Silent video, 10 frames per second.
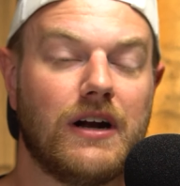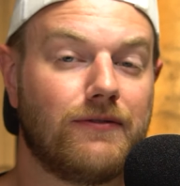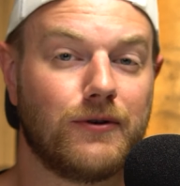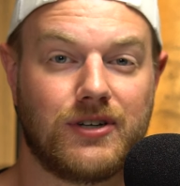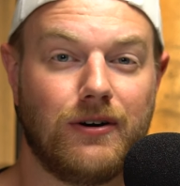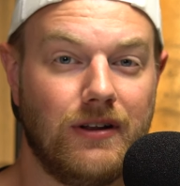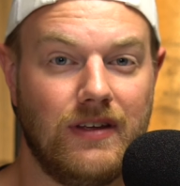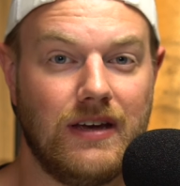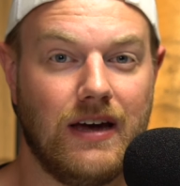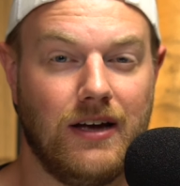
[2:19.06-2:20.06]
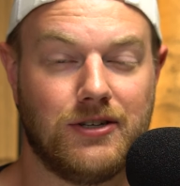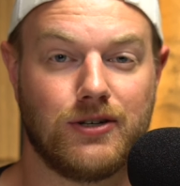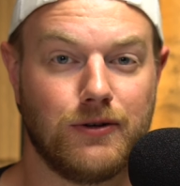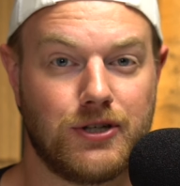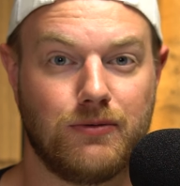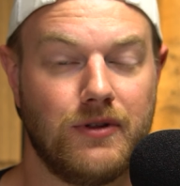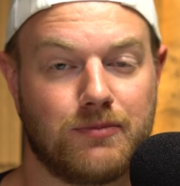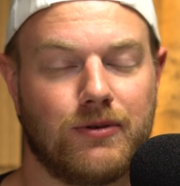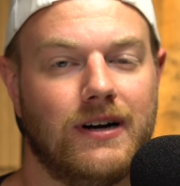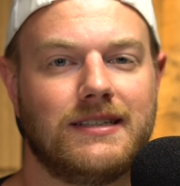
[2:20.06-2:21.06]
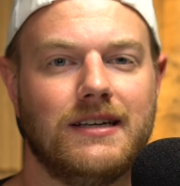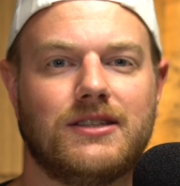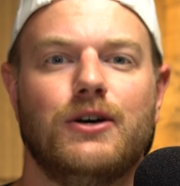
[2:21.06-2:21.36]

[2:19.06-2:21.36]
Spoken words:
when I first started the search through this process,